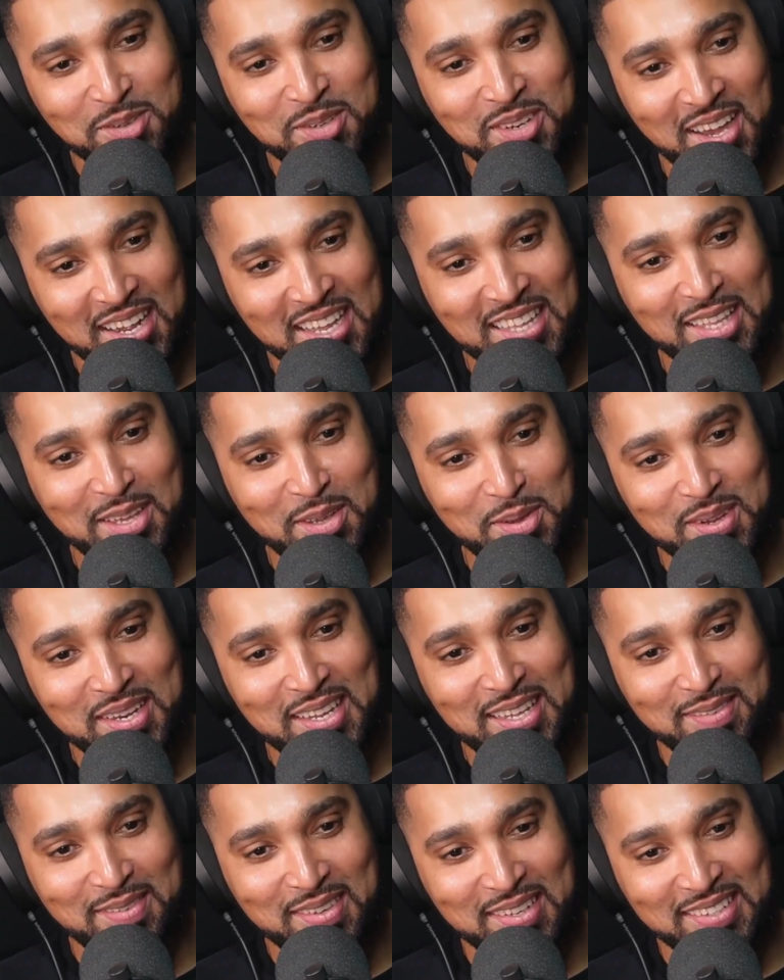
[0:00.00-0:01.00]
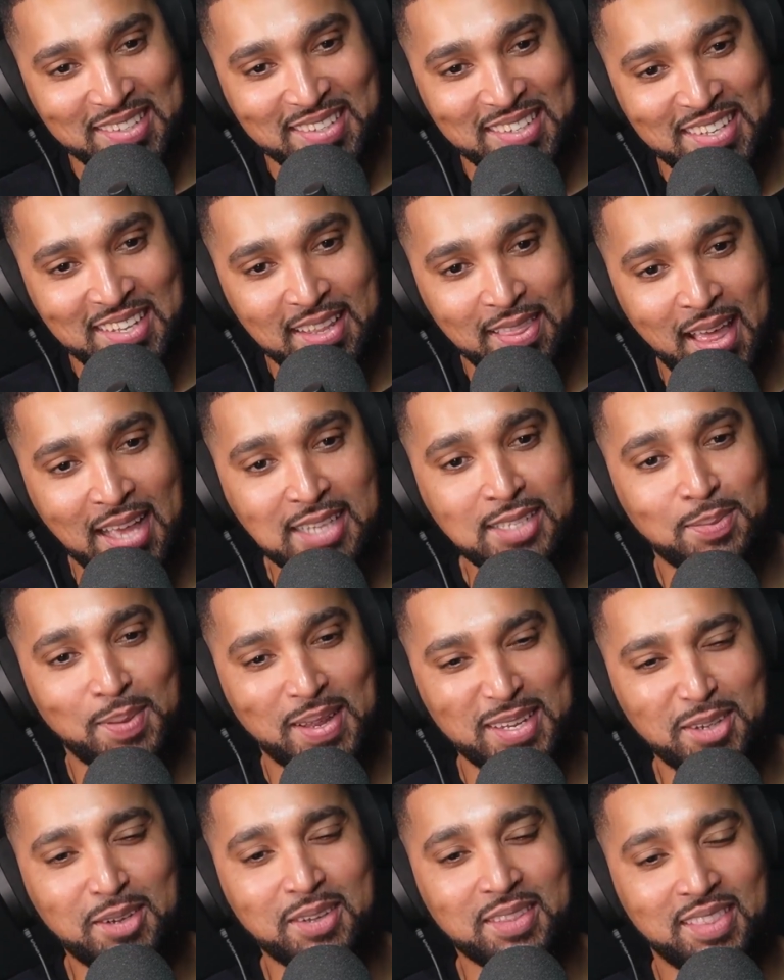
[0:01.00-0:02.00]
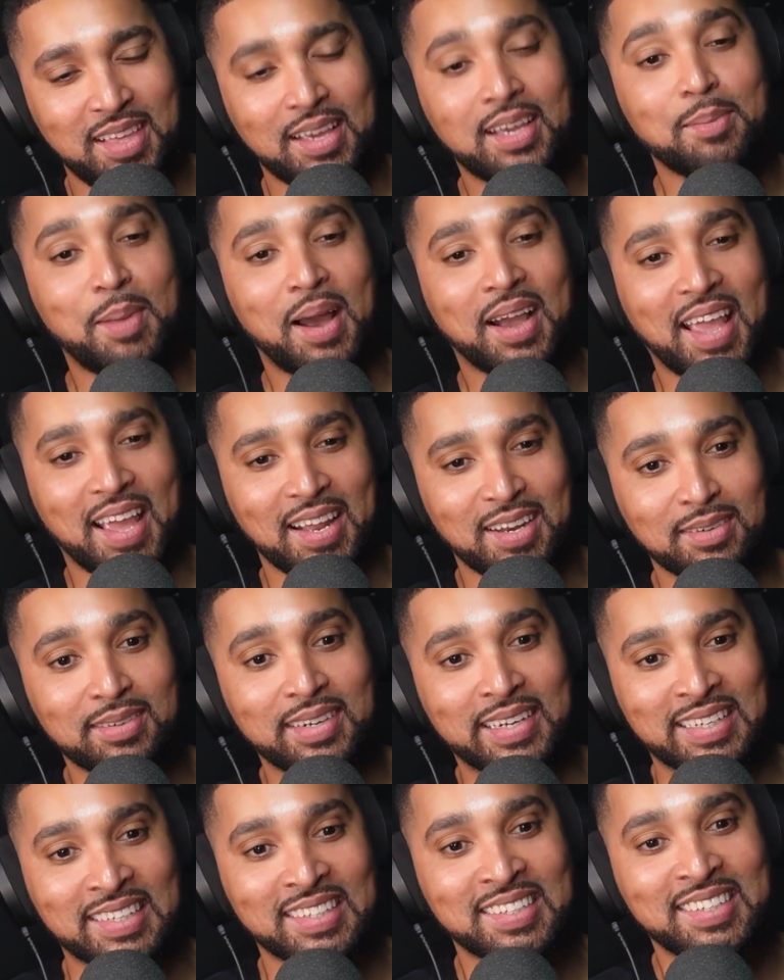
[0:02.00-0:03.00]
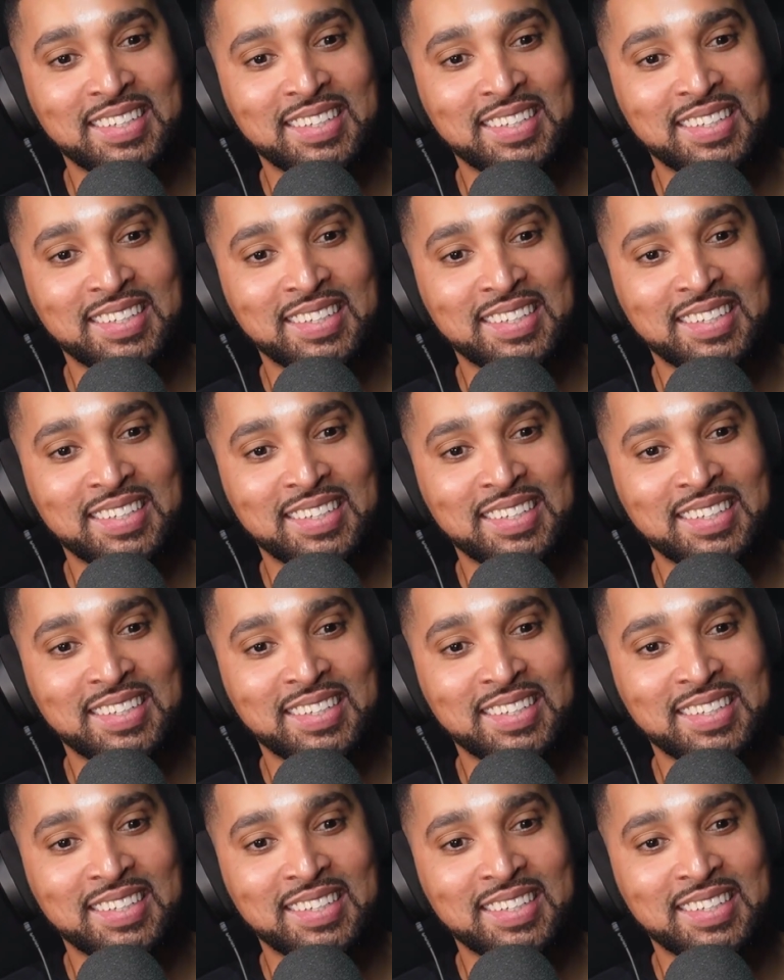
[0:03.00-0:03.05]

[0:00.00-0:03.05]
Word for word: nugget that you're leaving? Yeah. That's when you could think about getting a ring.